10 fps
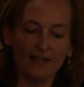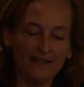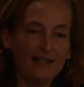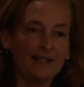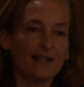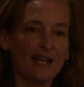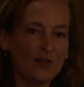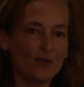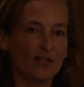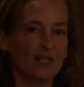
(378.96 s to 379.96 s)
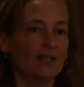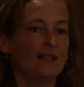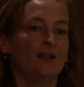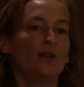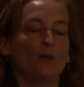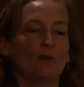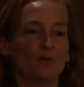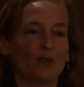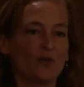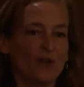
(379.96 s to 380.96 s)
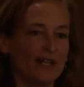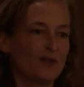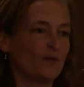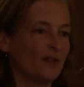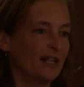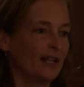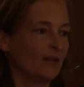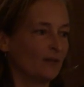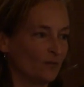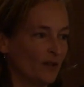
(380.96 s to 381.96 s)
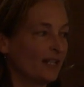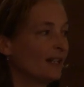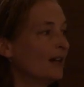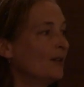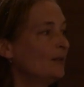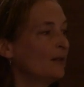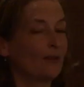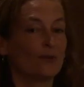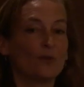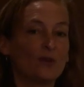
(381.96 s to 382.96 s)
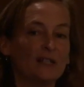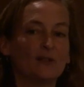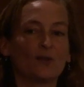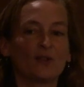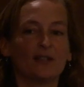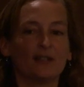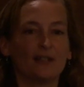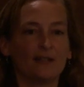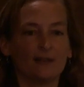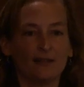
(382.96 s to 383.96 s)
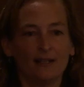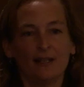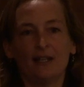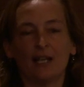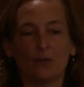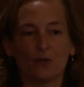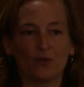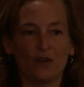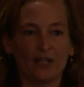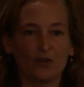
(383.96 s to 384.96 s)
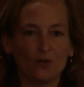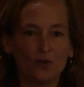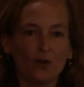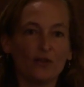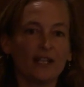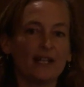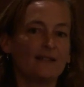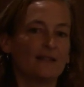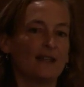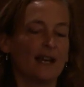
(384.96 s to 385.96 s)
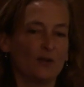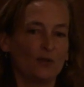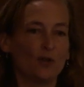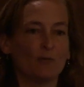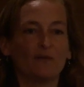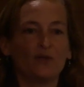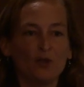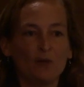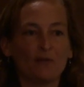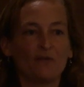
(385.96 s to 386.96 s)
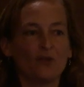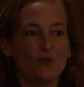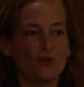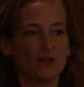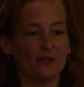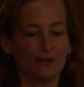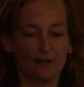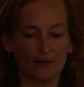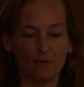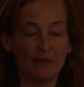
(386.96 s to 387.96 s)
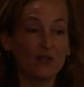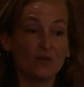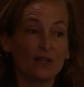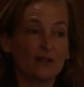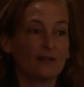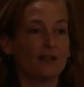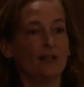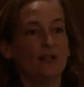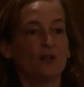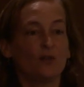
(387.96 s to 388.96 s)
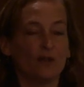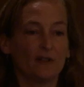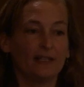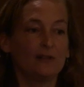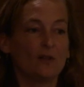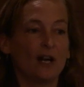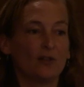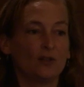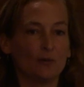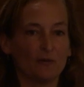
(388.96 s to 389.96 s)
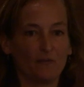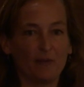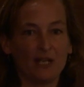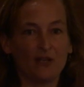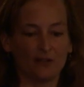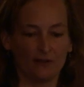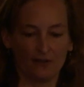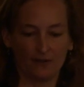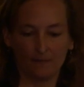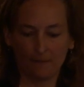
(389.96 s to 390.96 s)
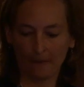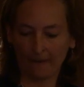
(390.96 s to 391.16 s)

And this is actually what we're trying to find out right now through clinical studies. And we're trying to correlate the outcome of 2D perfusion metrics to the clinical outcome of patients